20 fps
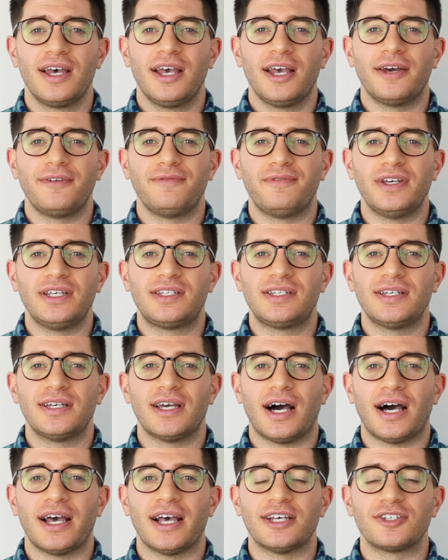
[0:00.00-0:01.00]
and
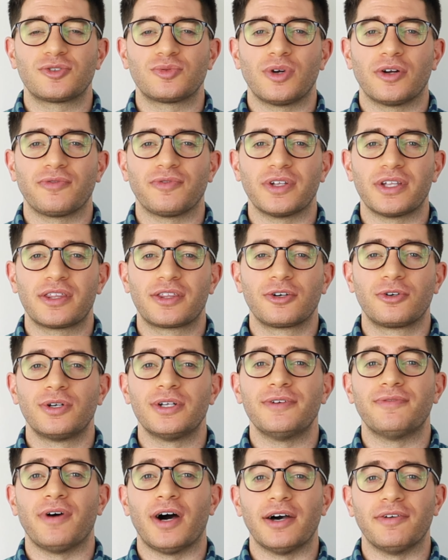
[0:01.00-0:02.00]
VTI has roughly
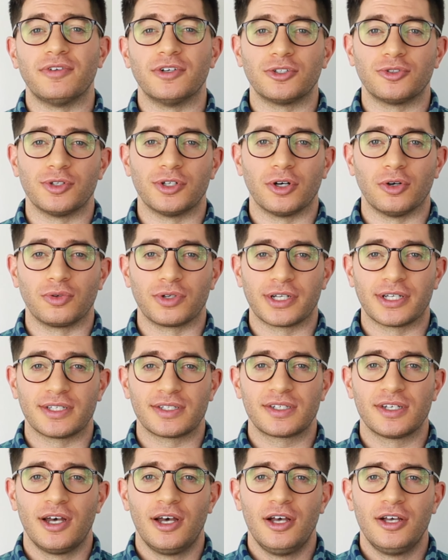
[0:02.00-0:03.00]
3,500 holdings,